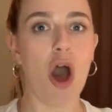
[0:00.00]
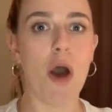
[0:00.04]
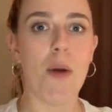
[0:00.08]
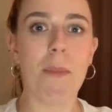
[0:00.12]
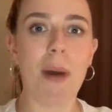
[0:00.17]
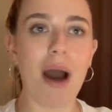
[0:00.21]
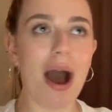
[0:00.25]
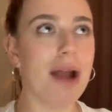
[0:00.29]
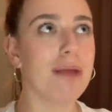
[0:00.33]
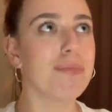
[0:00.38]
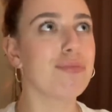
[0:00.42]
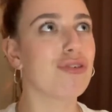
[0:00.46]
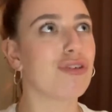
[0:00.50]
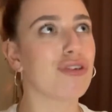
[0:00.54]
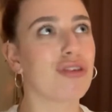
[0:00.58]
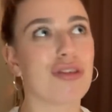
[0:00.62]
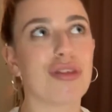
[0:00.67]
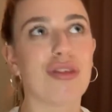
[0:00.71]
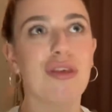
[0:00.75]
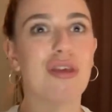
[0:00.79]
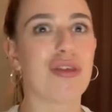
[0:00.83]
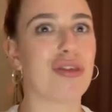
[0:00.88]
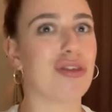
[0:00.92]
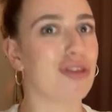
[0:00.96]
But I'm
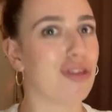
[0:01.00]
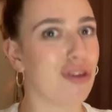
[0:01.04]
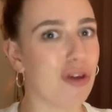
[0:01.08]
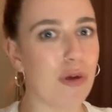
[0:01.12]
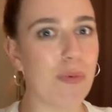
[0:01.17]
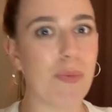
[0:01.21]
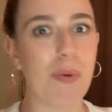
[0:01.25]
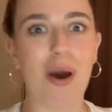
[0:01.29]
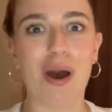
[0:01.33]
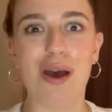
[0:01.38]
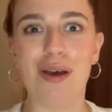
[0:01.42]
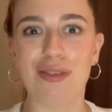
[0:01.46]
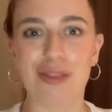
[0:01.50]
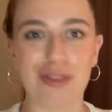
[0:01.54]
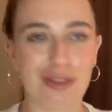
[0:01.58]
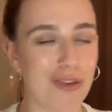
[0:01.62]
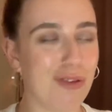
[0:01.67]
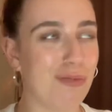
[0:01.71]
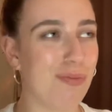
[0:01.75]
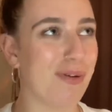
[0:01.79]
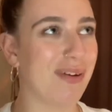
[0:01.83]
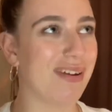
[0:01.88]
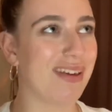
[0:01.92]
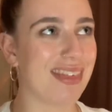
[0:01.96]
just super
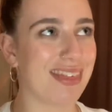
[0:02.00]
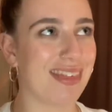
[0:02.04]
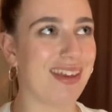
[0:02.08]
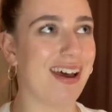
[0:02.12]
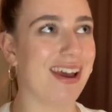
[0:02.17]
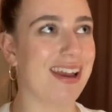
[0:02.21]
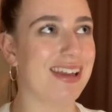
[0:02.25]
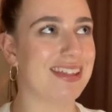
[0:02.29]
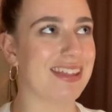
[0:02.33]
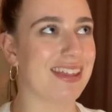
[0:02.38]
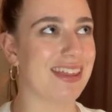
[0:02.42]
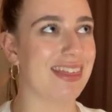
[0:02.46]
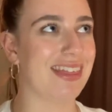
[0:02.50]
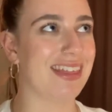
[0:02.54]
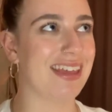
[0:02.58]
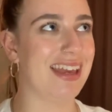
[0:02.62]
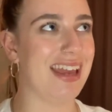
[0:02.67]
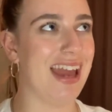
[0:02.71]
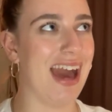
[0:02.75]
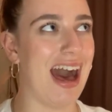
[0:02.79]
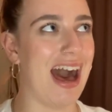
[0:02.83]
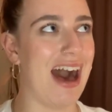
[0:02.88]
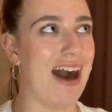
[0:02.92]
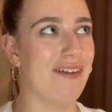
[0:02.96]
excited to see
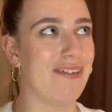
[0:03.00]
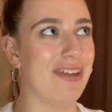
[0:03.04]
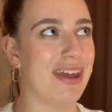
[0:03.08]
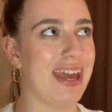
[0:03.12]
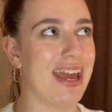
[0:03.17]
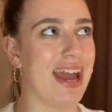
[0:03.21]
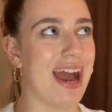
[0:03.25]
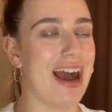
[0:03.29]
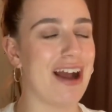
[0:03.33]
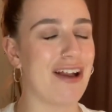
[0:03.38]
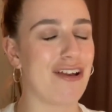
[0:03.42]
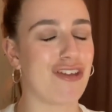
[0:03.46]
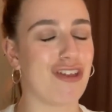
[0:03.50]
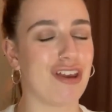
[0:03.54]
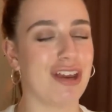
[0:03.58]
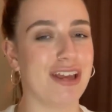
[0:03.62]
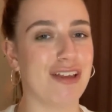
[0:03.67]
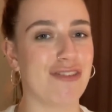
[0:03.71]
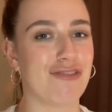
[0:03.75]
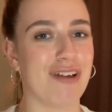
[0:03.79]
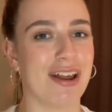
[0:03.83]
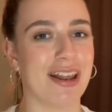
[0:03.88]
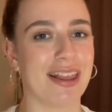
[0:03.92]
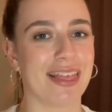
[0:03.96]
how they actually
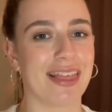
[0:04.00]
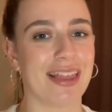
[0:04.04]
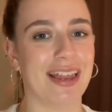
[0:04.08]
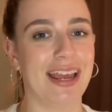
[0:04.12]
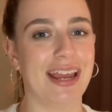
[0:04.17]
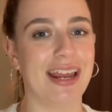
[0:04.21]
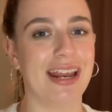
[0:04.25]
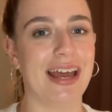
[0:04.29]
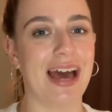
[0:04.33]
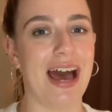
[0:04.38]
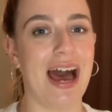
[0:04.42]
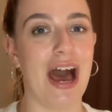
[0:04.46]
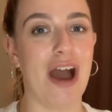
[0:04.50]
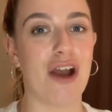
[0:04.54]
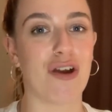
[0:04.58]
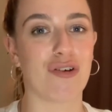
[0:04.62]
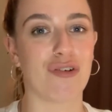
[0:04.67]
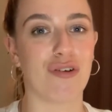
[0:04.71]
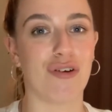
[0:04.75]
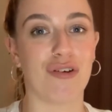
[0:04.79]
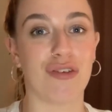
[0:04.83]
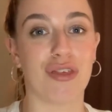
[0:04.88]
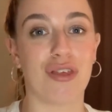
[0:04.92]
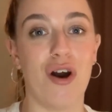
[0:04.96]
translate that
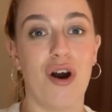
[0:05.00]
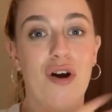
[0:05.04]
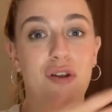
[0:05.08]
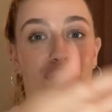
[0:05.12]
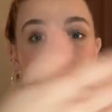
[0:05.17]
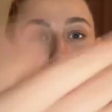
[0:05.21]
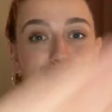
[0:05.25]
across on the